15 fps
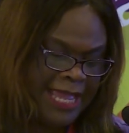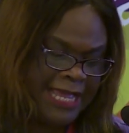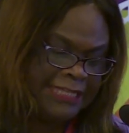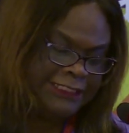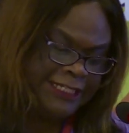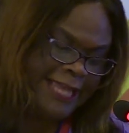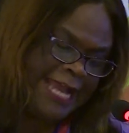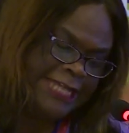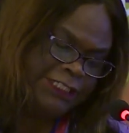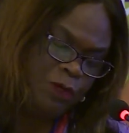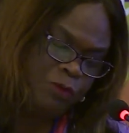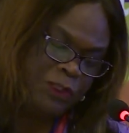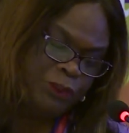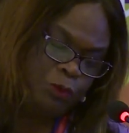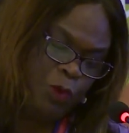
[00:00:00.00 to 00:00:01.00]

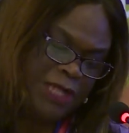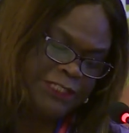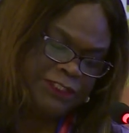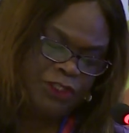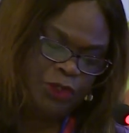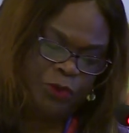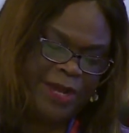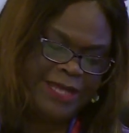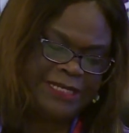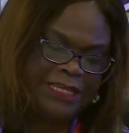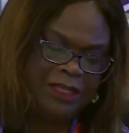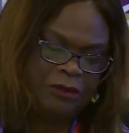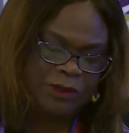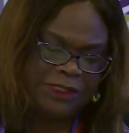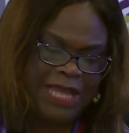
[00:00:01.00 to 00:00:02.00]
Education was once the great
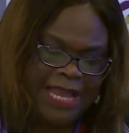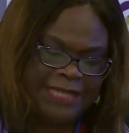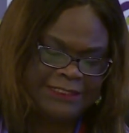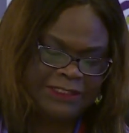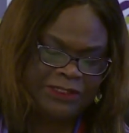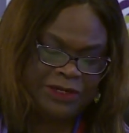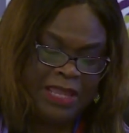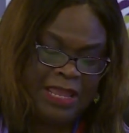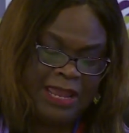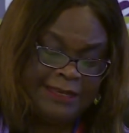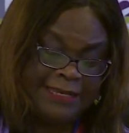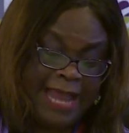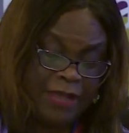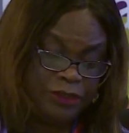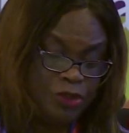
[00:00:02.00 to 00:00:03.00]
equalizer.
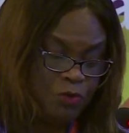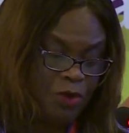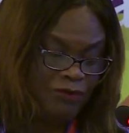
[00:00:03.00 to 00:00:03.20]
Now you